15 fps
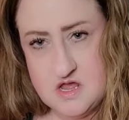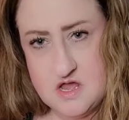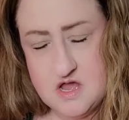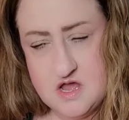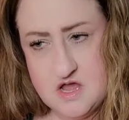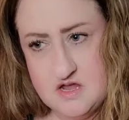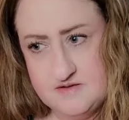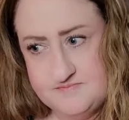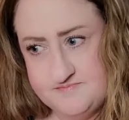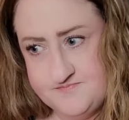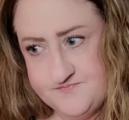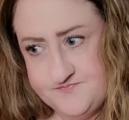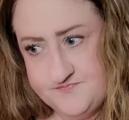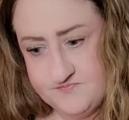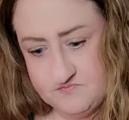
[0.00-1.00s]
With
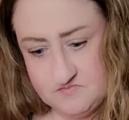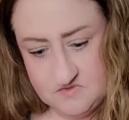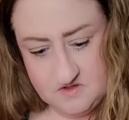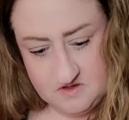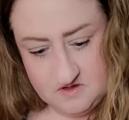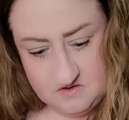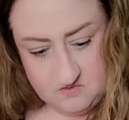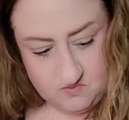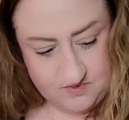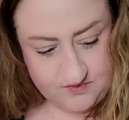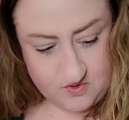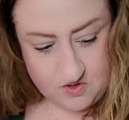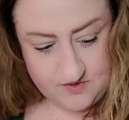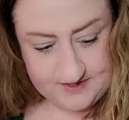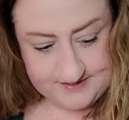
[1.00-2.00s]

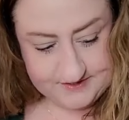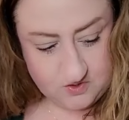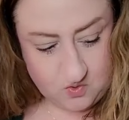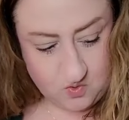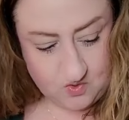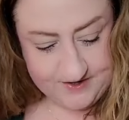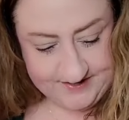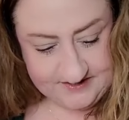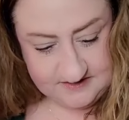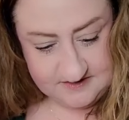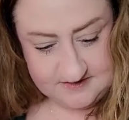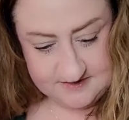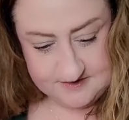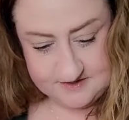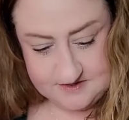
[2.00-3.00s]
all these
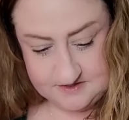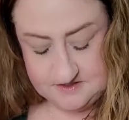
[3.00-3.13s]
coins.